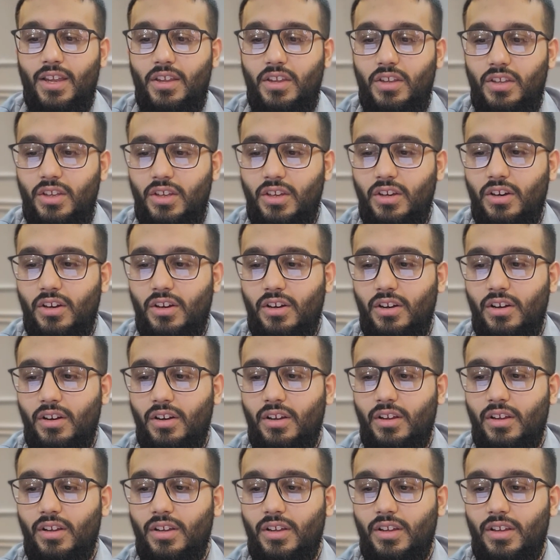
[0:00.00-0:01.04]

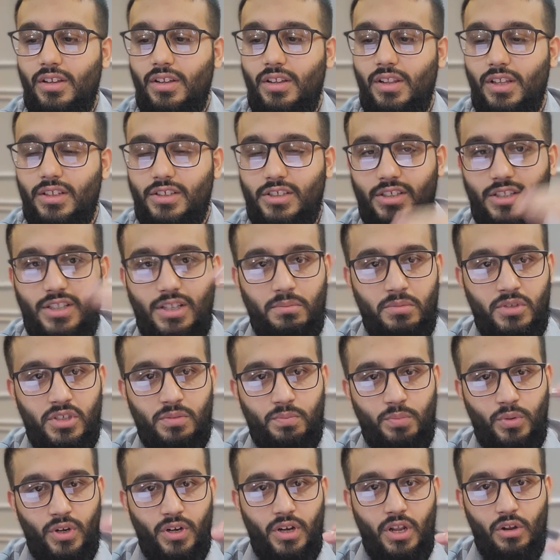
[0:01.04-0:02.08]
here, let me
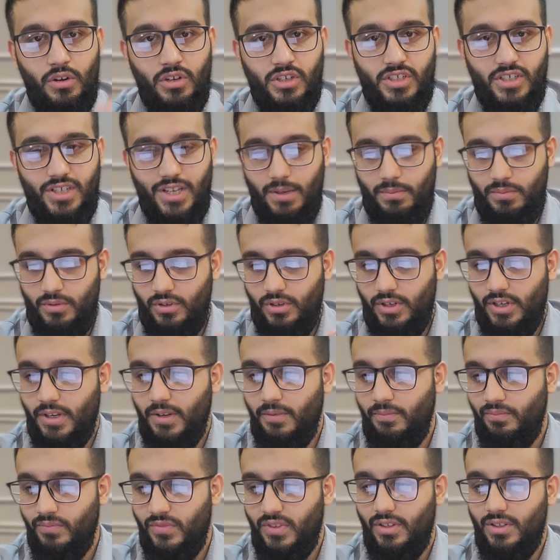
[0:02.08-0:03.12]
just put it down in steps,
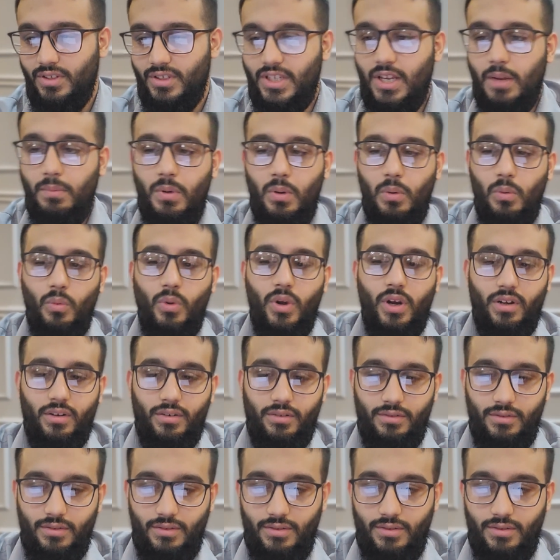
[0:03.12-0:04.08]
okay? Step number one,